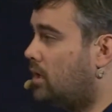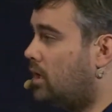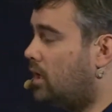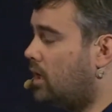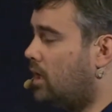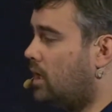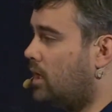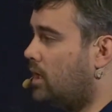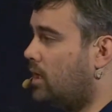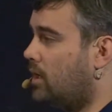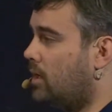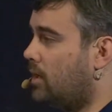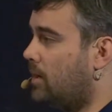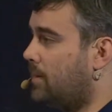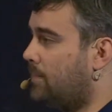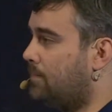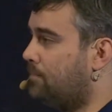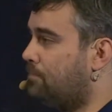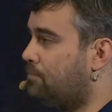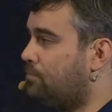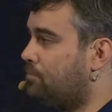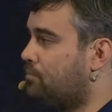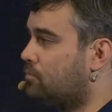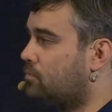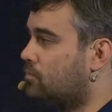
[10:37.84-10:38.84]

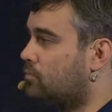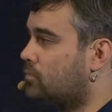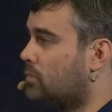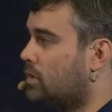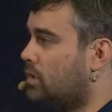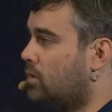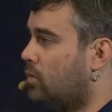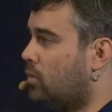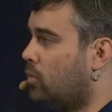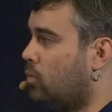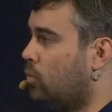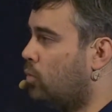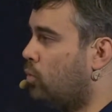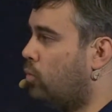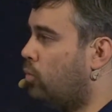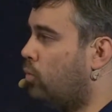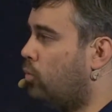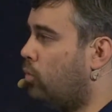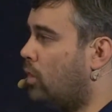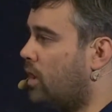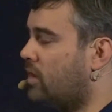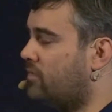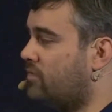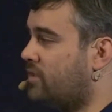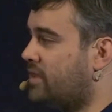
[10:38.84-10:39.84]
one
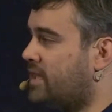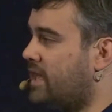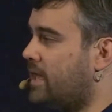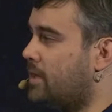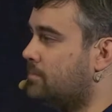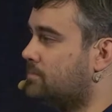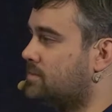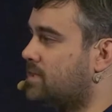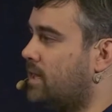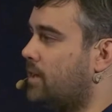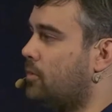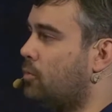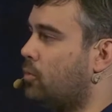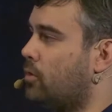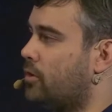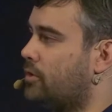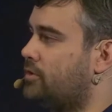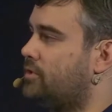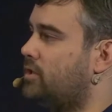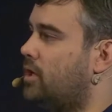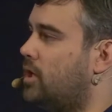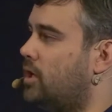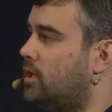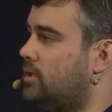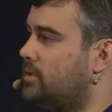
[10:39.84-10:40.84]
of the games I
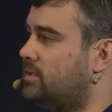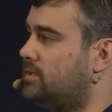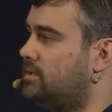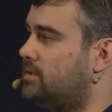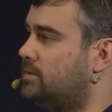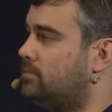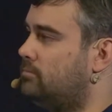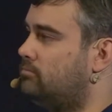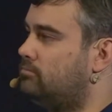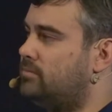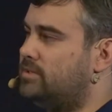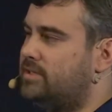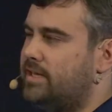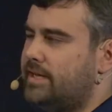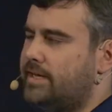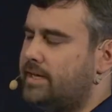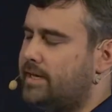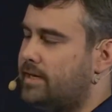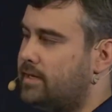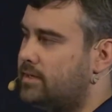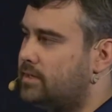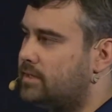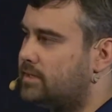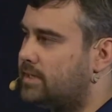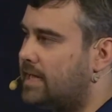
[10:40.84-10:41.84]
worked on
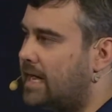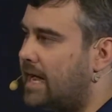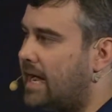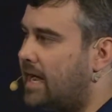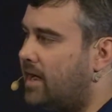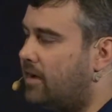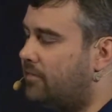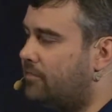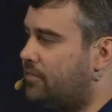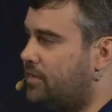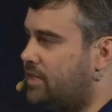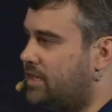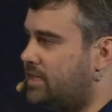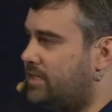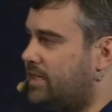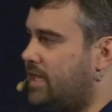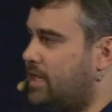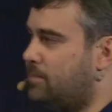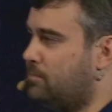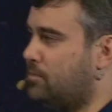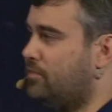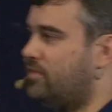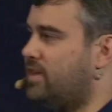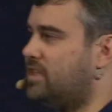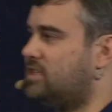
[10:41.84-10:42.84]
didn't have an
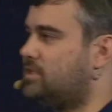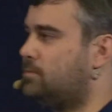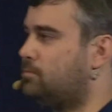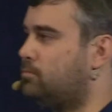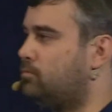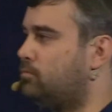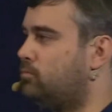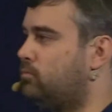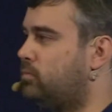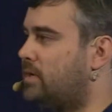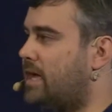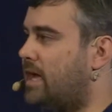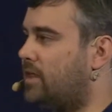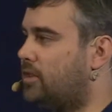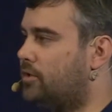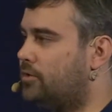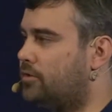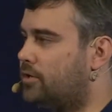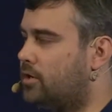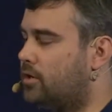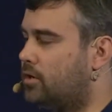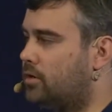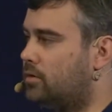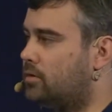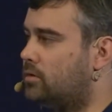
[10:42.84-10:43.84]
in-game events
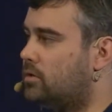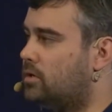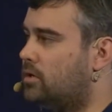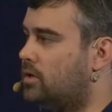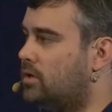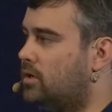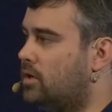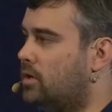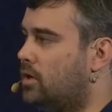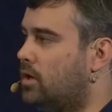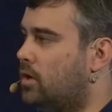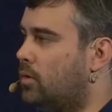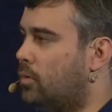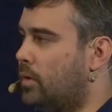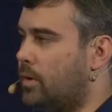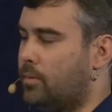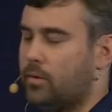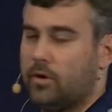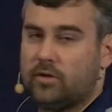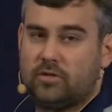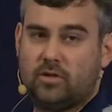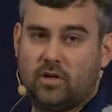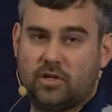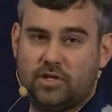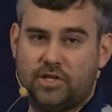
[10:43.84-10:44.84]
calendar. We
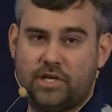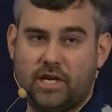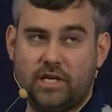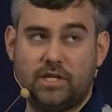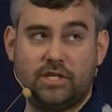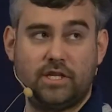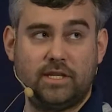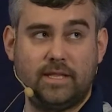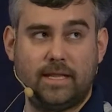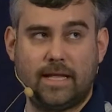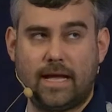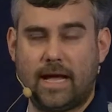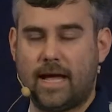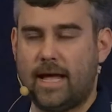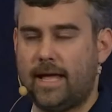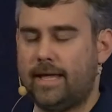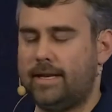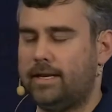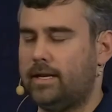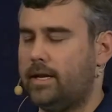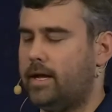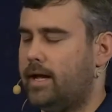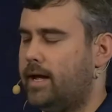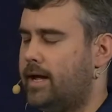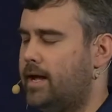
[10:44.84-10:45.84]
worked on changing
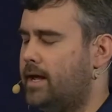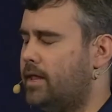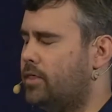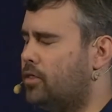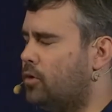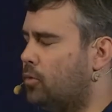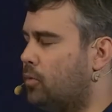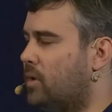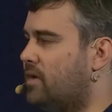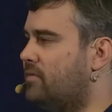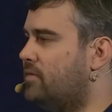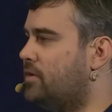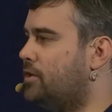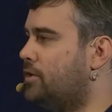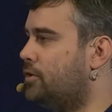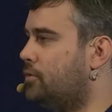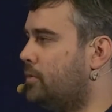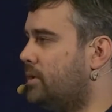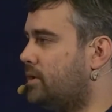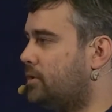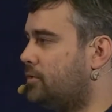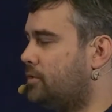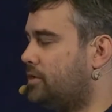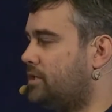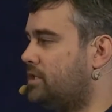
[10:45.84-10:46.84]
that, and the revenue
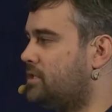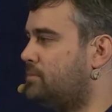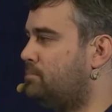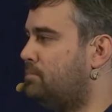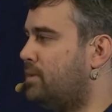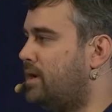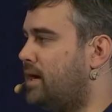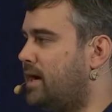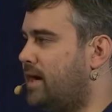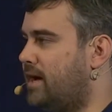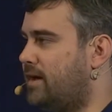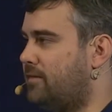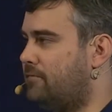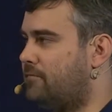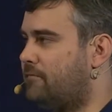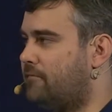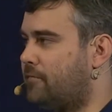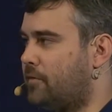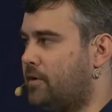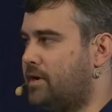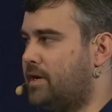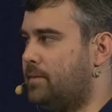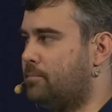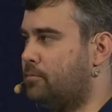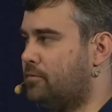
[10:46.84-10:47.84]
increased by
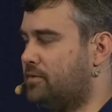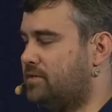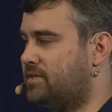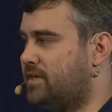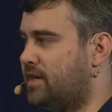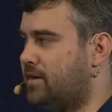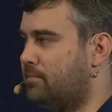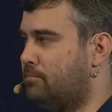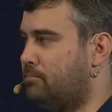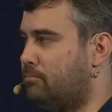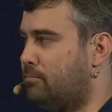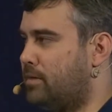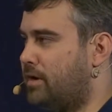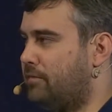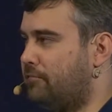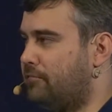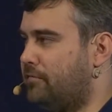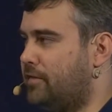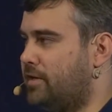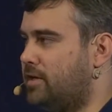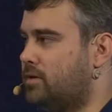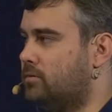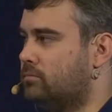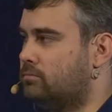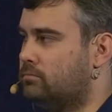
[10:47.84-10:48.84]
30%
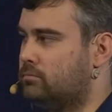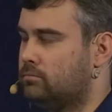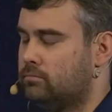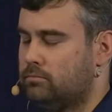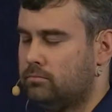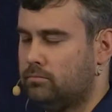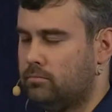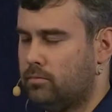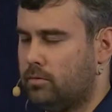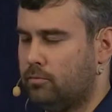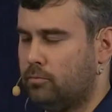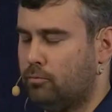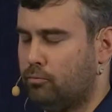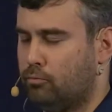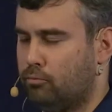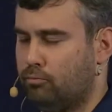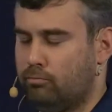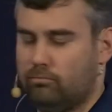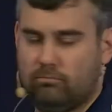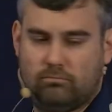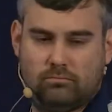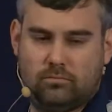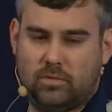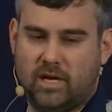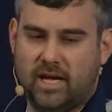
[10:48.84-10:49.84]
monthly
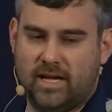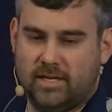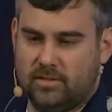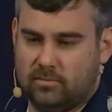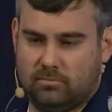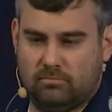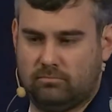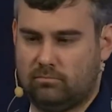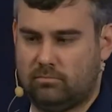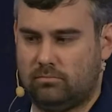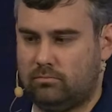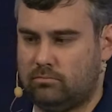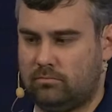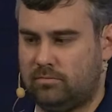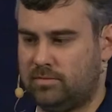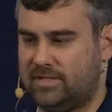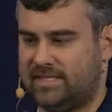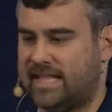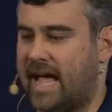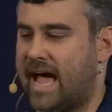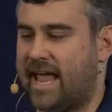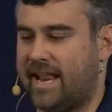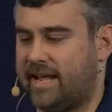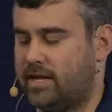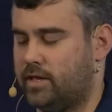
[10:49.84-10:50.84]
and
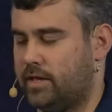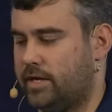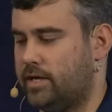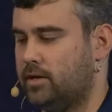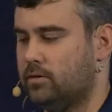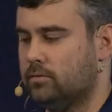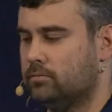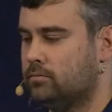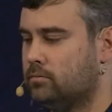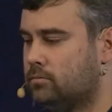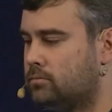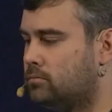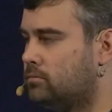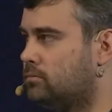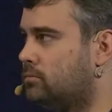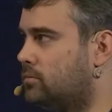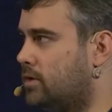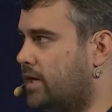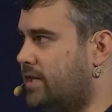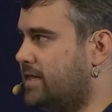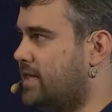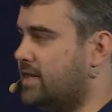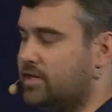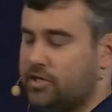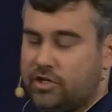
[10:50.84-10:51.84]
statically.
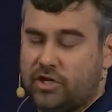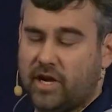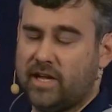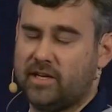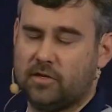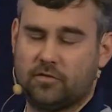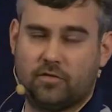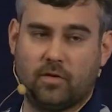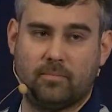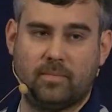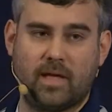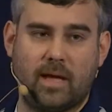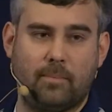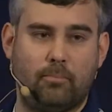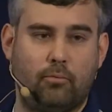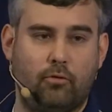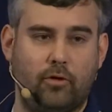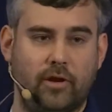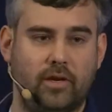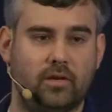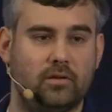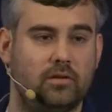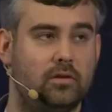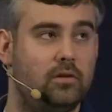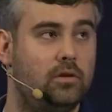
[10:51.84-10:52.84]
It didn't change from that point.